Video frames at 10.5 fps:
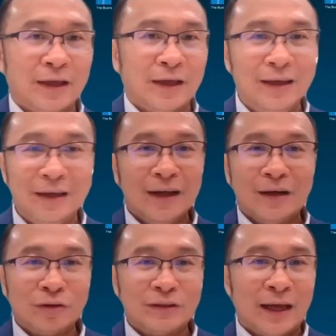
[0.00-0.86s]
Okay,
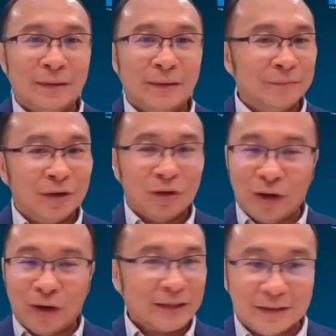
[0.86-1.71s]
no time,
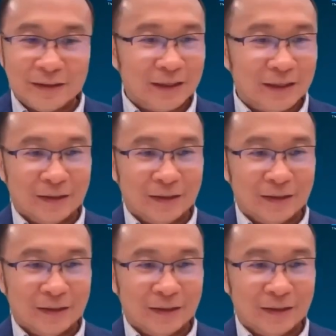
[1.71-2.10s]
no extension.